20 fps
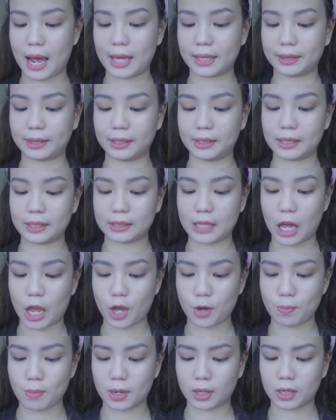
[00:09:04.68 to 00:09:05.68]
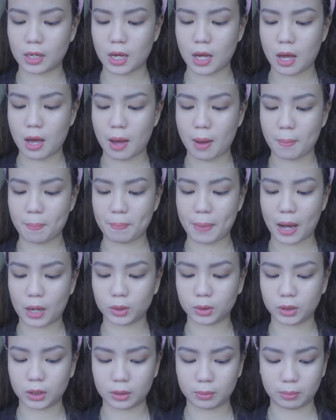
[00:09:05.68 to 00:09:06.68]
kahit hindi na tayo
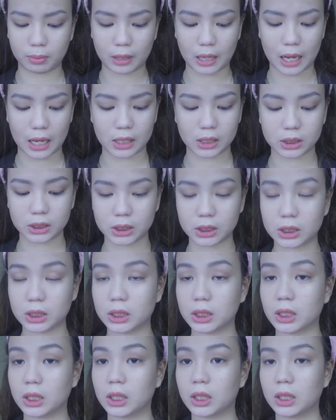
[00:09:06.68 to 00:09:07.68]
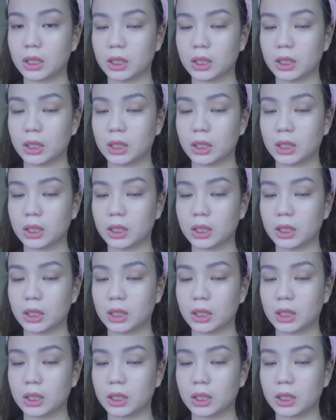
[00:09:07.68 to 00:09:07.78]
mag-powder blush.